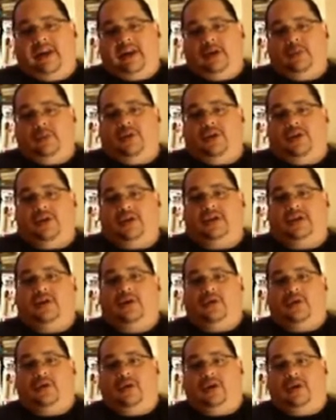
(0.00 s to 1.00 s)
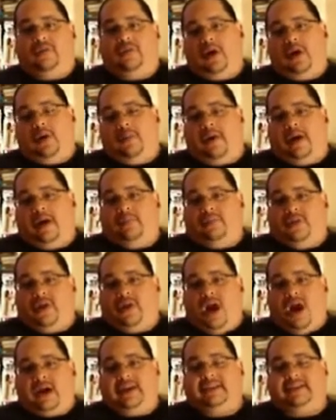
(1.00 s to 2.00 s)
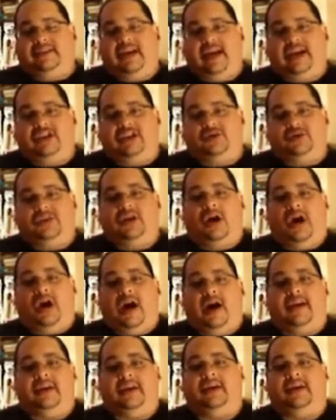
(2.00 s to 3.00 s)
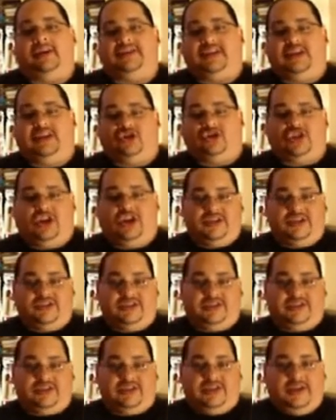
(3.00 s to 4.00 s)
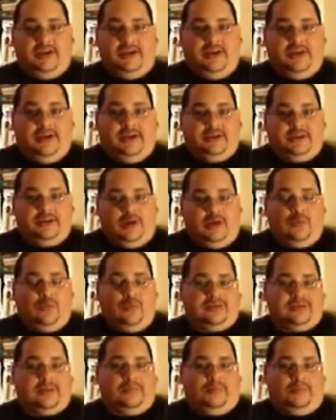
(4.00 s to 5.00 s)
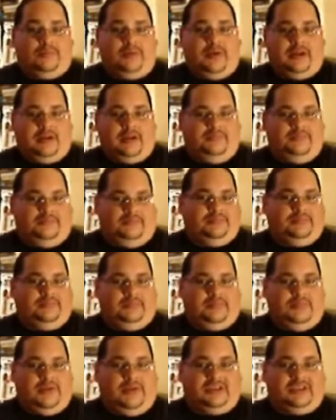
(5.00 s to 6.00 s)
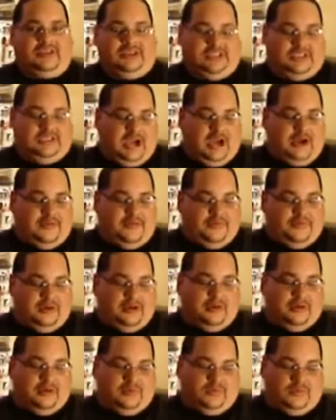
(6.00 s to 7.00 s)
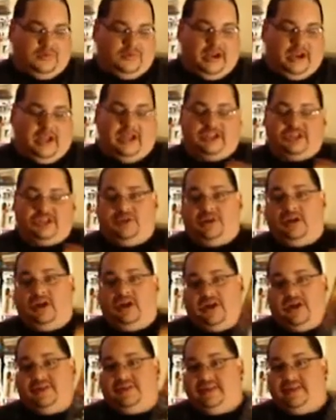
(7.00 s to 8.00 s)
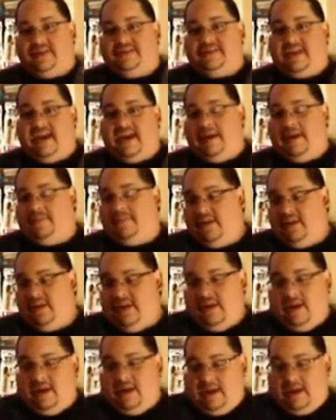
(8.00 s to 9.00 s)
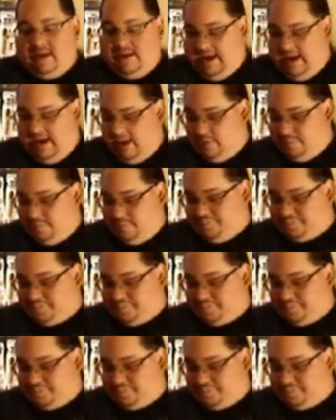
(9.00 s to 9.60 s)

neighborhood or around my block that actually got a Sega Genesis. So it was a pretty big stuff when I actually got this game. Now,